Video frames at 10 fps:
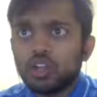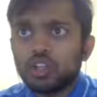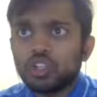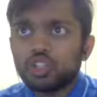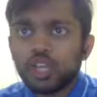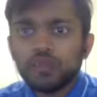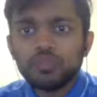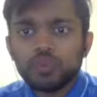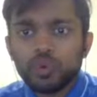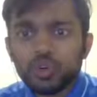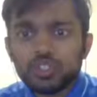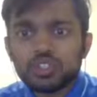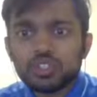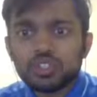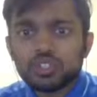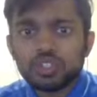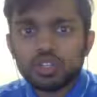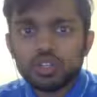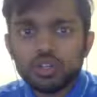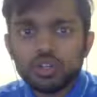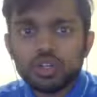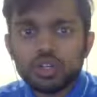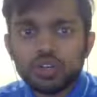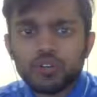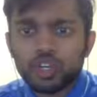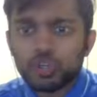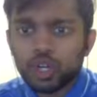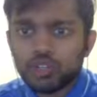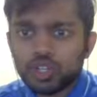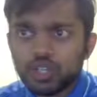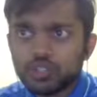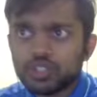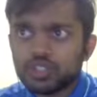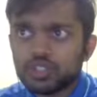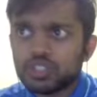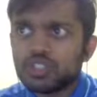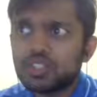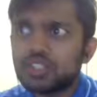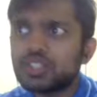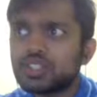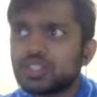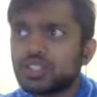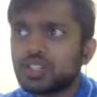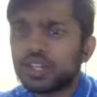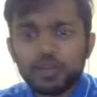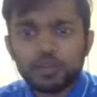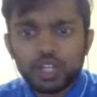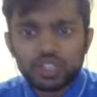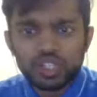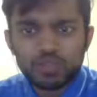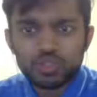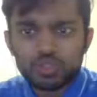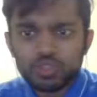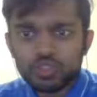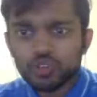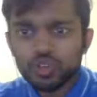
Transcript: James was a weird one today because this isn't the game that James is suited for.